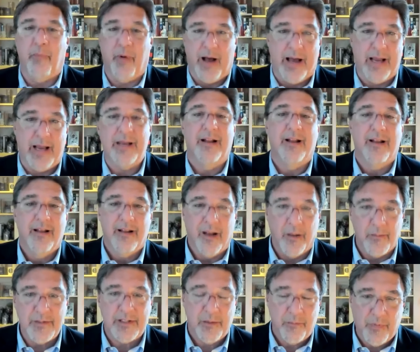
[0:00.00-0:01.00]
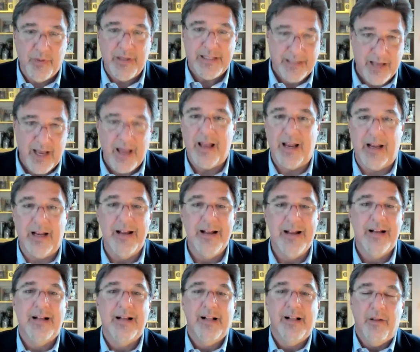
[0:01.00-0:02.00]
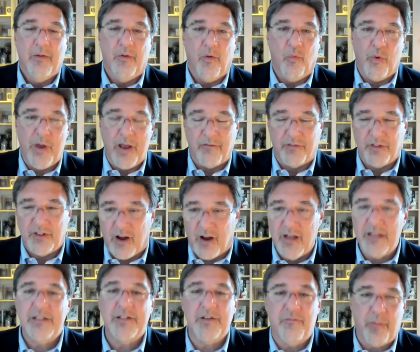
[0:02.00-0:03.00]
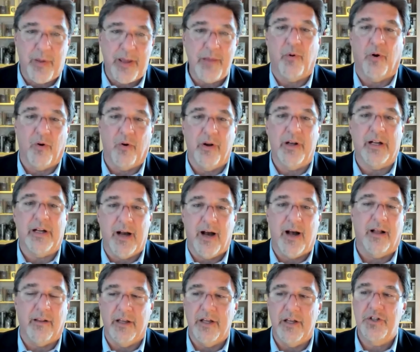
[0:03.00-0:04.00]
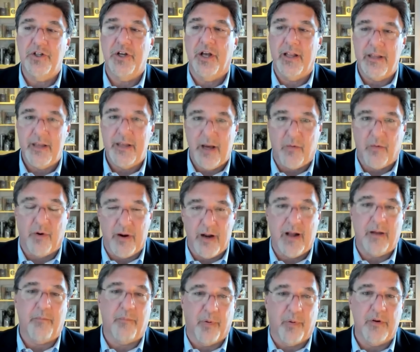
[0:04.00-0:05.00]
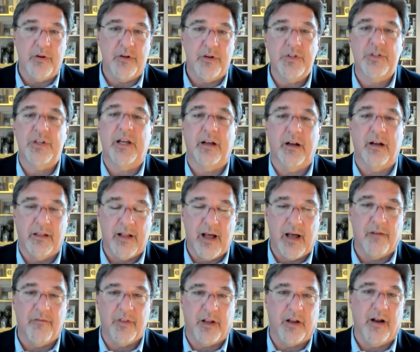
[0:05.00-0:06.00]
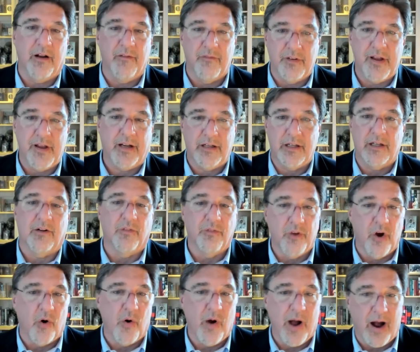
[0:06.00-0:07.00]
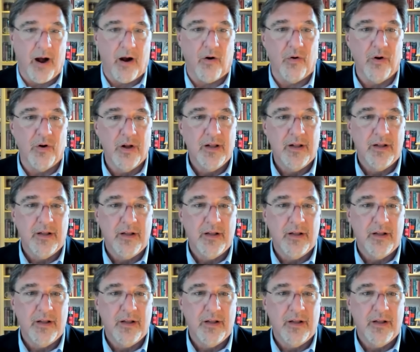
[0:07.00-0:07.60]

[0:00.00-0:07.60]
But I'm simply saying we have tons of people going to college, and yet we're not producing a lot of the kind of technical know how